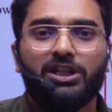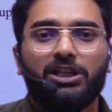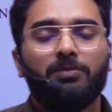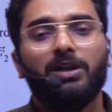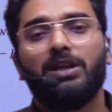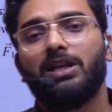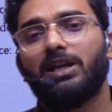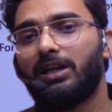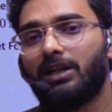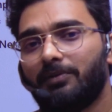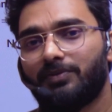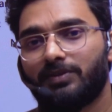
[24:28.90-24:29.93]
and
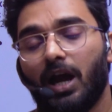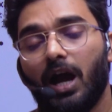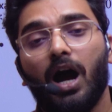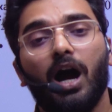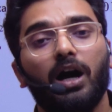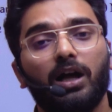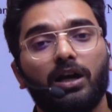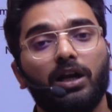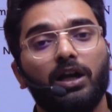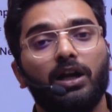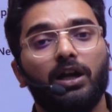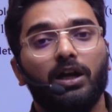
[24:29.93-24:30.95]
negatives are
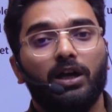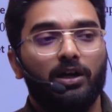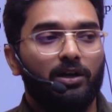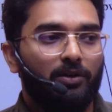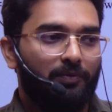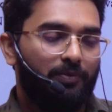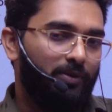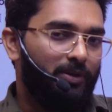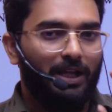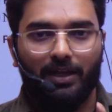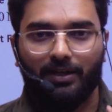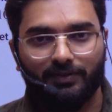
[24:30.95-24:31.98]
for
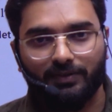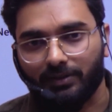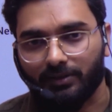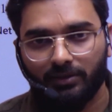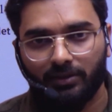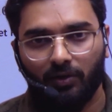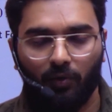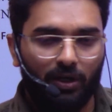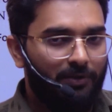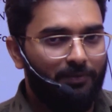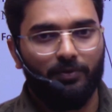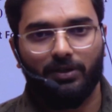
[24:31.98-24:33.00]
direction, only
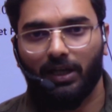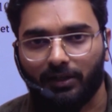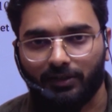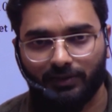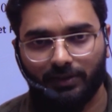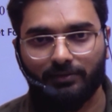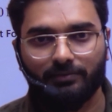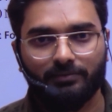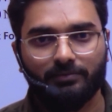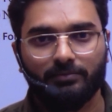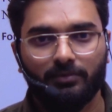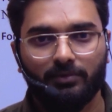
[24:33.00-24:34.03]
for direction,
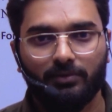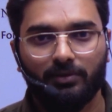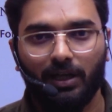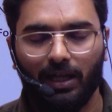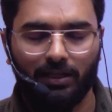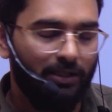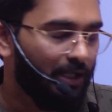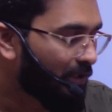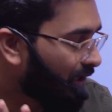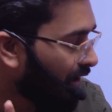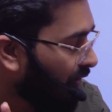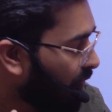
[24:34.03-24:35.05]
and
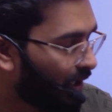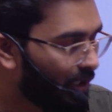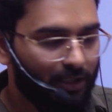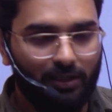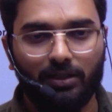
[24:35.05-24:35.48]
nothing work.